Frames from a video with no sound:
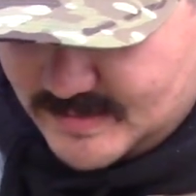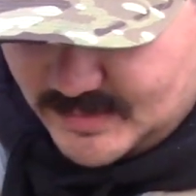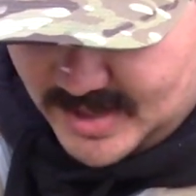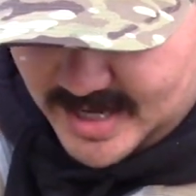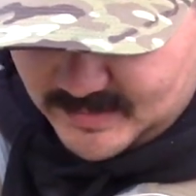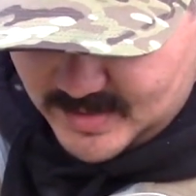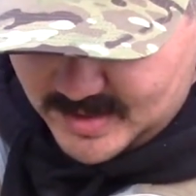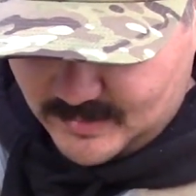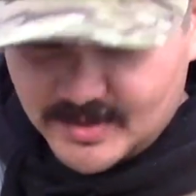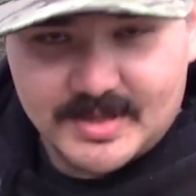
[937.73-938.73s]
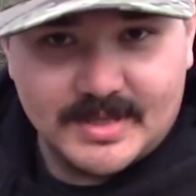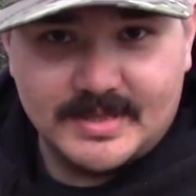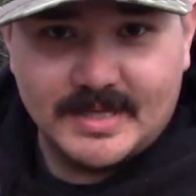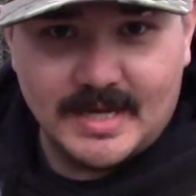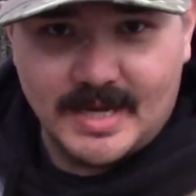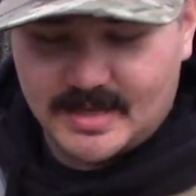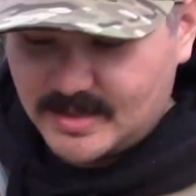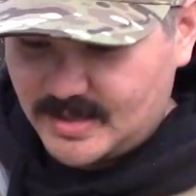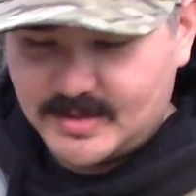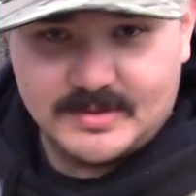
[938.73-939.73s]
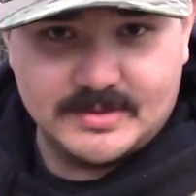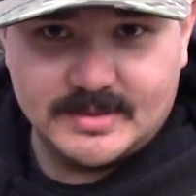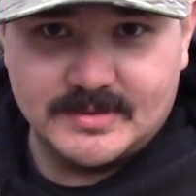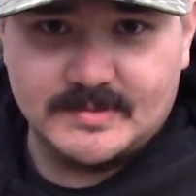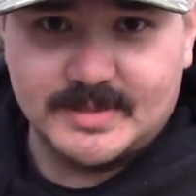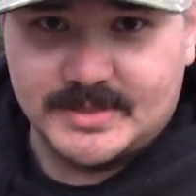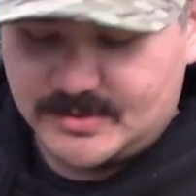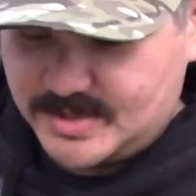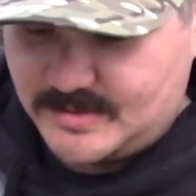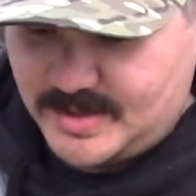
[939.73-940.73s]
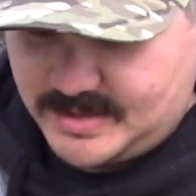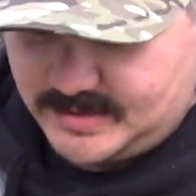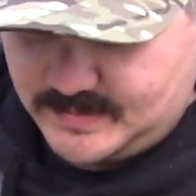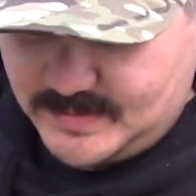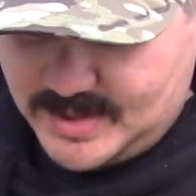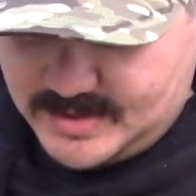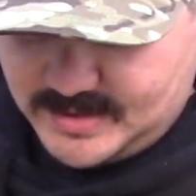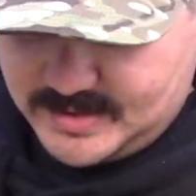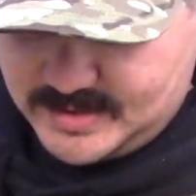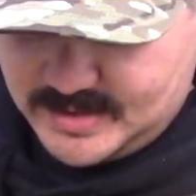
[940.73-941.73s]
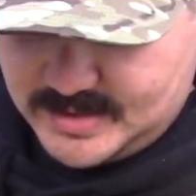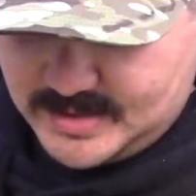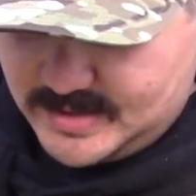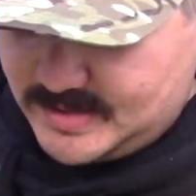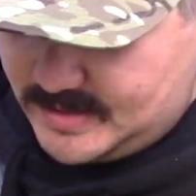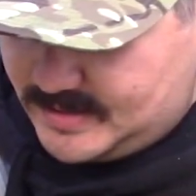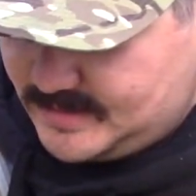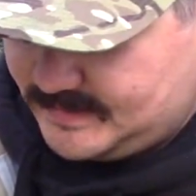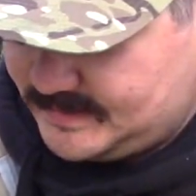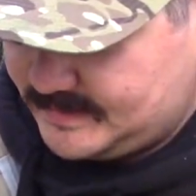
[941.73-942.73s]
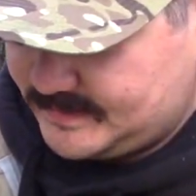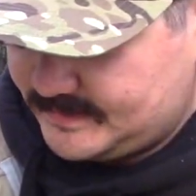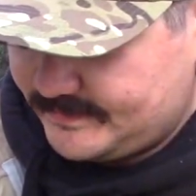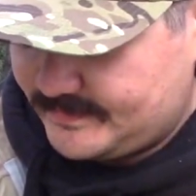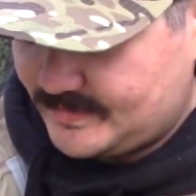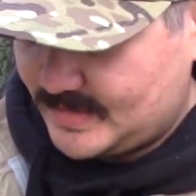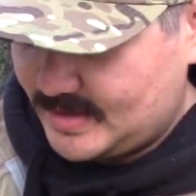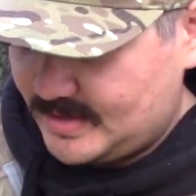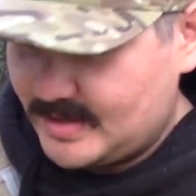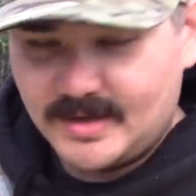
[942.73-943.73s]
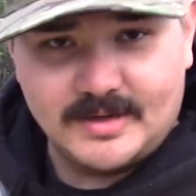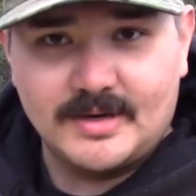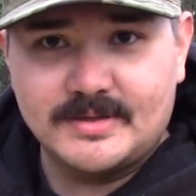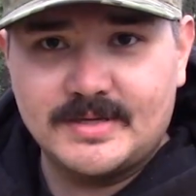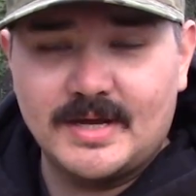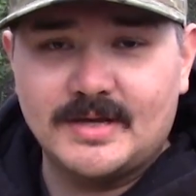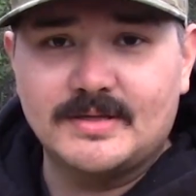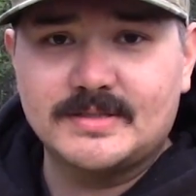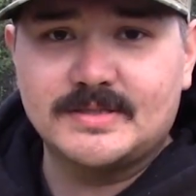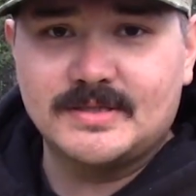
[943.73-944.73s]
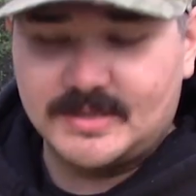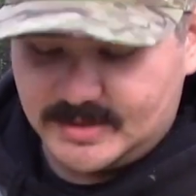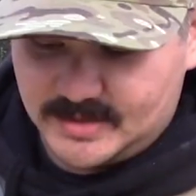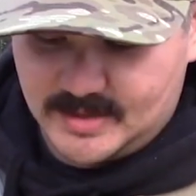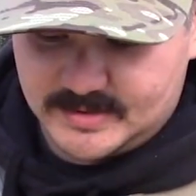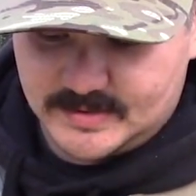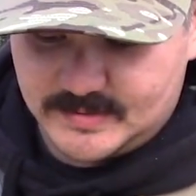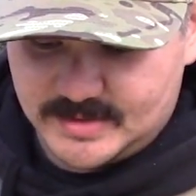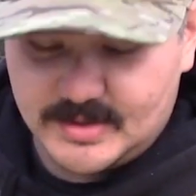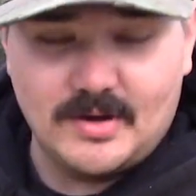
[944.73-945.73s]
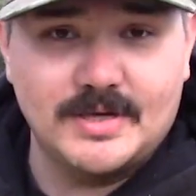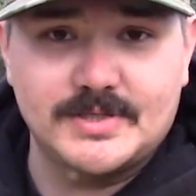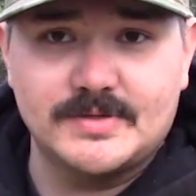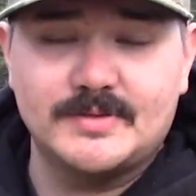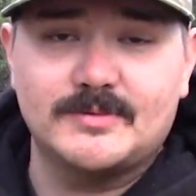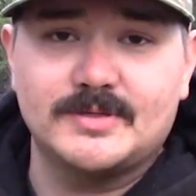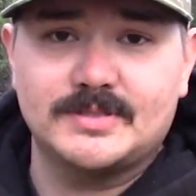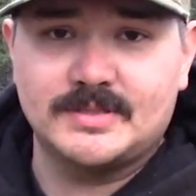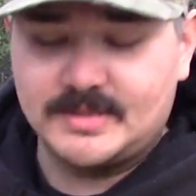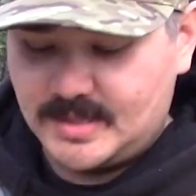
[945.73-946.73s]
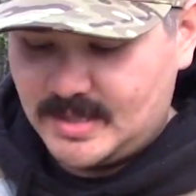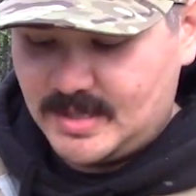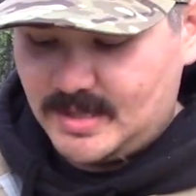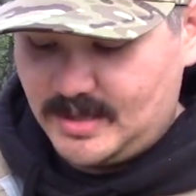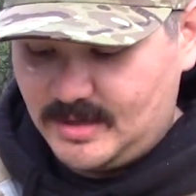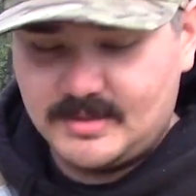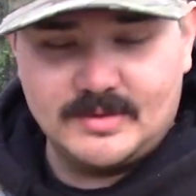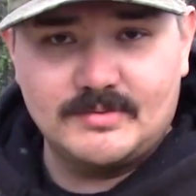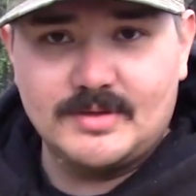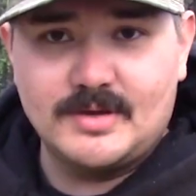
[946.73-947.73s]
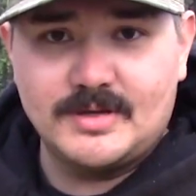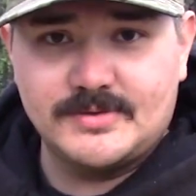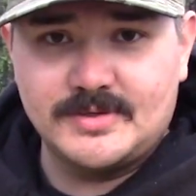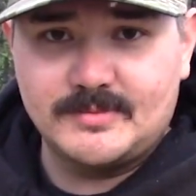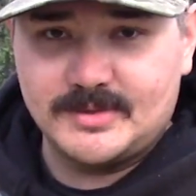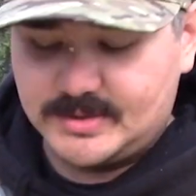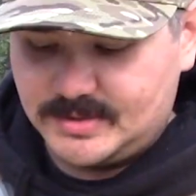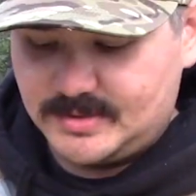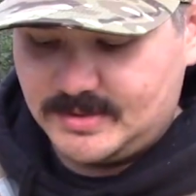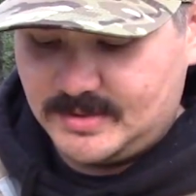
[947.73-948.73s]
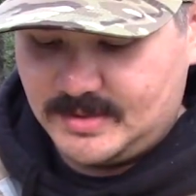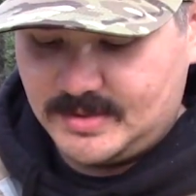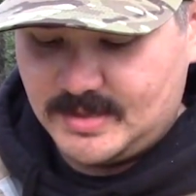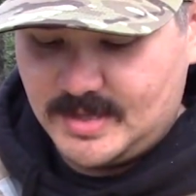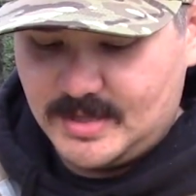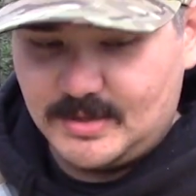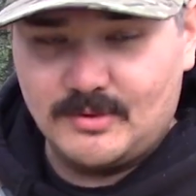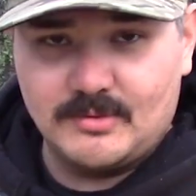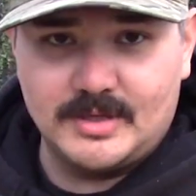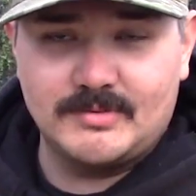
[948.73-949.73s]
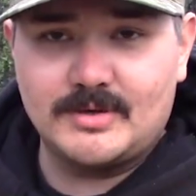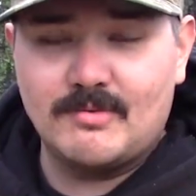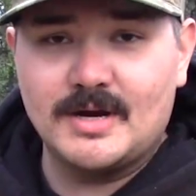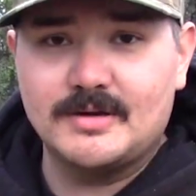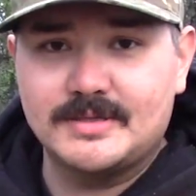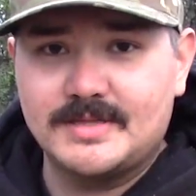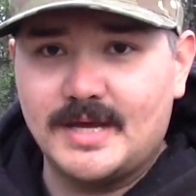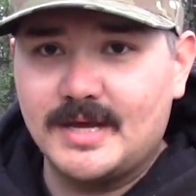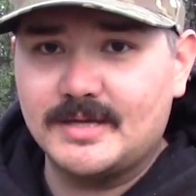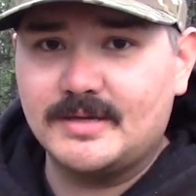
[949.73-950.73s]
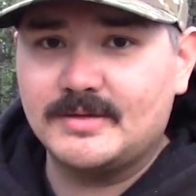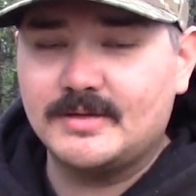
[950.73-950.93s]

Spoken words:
black bear with a tag. I usually use my treaty rights, but I got a tag this year because I hunted with a non-treaty person. And hunting with a non-treaty person, you don't really require a tag,